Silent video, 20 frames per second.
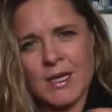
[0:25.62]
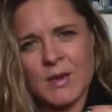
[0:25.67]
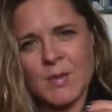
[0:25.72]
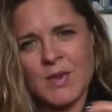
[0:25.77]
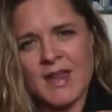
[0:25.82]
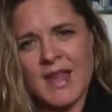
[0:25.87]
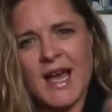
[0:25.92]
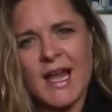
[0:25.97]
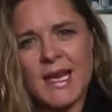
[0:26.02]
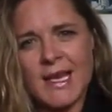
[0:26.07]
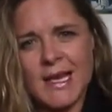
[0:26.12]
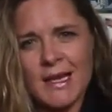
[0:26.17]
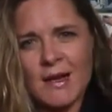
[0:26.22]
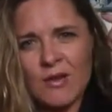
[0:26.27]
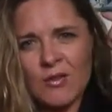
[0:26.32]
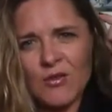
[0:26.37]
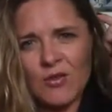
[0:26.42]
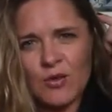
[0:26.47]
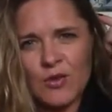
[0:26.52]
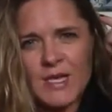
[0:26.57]
but that
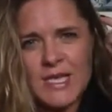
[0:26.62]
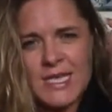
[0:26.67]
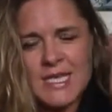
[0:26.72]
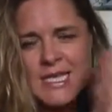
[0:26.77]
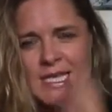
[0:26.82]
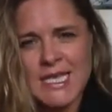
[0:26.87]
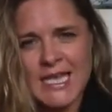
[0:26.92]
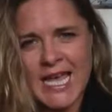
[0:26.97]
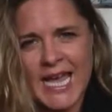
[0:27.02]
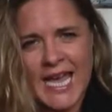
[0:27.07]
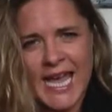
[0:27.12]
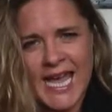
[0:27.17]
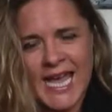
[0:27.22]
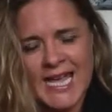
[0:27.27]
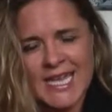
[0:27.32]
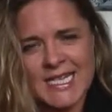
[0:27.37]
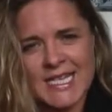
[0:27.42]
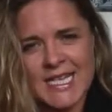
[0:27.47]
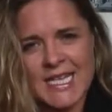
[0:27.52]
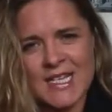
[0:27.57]
little voice in the
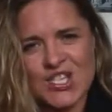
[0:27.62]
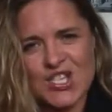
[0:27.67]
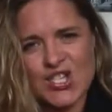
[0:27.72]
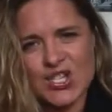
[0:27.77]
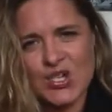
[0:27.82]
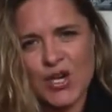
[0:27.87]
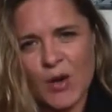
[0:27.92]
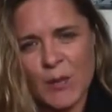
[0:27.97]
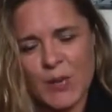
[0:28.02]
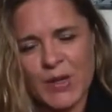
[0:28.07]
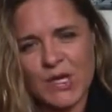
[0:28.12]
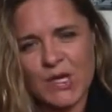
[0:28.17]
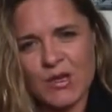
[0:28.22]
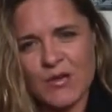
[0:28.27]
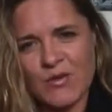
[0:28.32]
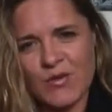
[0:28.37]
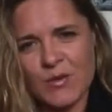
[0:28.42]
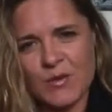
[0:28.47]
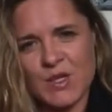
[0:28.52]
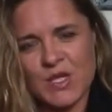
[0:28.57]
head is stopping you
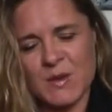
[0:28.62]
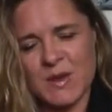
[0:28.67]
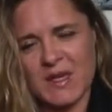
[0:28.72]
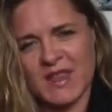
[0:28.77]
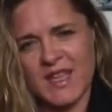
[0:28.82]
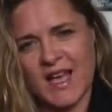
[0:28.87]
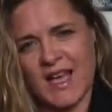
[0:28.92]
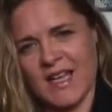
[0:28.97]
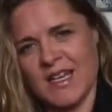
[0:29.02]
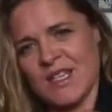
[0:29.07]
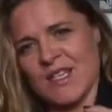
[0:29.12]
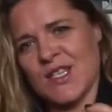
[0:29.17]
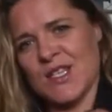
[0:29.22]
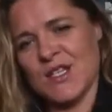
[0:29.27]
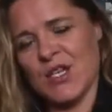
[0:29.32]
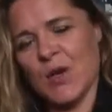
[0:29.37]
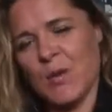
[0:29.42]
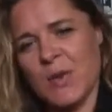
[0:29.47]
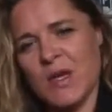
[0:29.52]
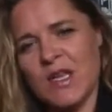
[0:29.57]
from doing that and is
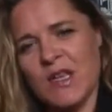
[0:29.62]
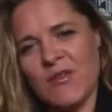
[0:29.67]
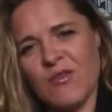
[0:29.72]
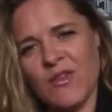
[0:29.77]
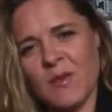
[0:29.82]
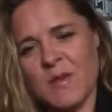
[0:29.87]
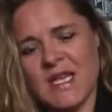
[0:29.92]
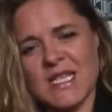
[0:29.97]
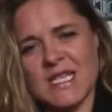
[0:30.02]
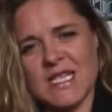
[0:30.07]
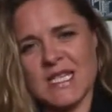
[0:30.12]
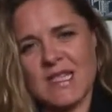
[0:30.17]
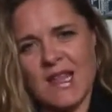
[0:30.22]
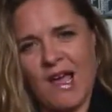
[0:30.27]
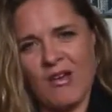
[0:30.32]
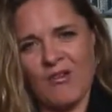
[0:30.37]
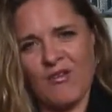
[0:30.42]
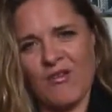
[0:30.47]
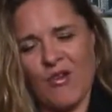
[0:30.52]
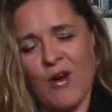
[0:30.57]
stopping you from eating
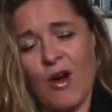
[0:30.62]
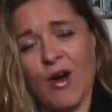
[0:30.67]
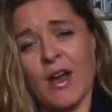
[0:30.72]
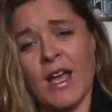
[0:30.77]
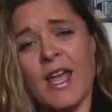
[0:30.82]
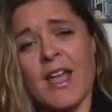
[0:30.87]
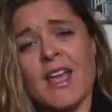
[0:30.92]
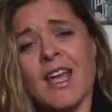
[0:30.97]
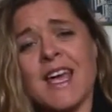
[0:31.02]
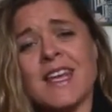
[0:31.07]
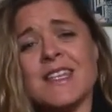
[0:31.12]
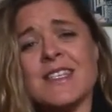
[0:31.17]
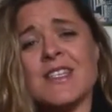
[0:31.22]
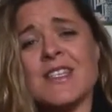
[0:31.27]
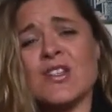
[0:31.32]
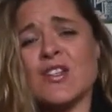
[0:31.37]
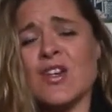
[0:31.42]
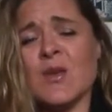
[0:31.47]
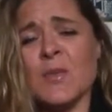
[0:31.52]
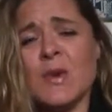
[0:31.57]
that frog and is
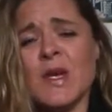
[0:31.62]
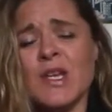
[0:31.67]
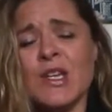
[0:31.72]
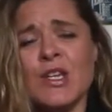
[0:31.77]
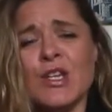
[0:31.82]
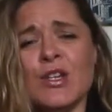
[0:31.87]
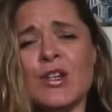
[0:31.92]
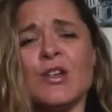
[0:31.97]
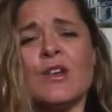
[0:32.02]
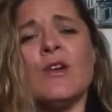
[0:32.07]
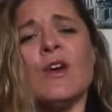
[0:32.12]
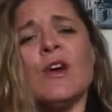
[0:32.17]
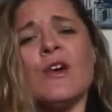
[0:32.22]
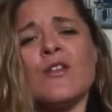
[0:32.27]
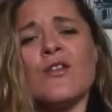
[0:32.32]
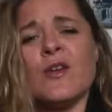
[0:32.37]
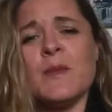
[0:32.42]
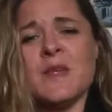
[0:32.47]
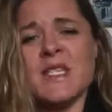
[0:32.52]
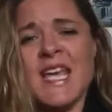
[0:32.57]
stopping you
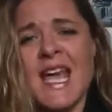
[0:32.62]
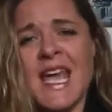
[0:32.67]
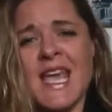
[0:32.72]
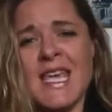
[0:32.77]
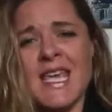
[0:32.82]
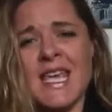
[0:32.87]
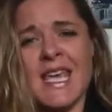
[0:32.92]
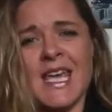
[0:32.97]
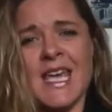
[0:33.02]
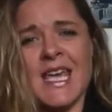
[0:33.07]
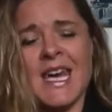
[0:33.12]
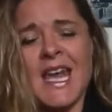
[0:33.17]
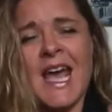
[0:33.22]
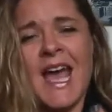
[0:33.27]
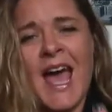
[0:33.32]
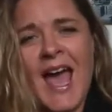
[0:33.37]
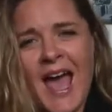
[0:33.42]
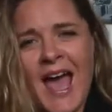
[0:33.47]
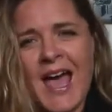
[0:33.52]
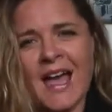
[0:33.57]
from taking
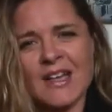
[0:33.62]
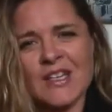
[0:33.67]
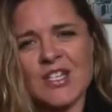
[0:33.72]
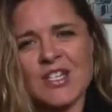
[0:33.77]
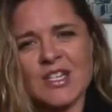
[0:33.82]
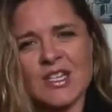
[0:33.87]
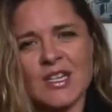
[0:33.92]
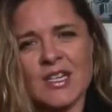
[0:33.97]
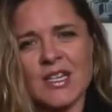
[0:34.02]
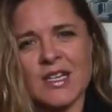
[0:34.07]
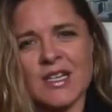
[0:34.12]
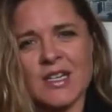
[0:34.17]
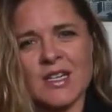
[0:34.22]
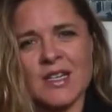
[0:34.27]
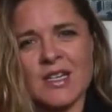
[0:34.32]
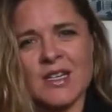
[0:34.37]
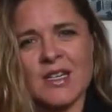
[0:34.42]
action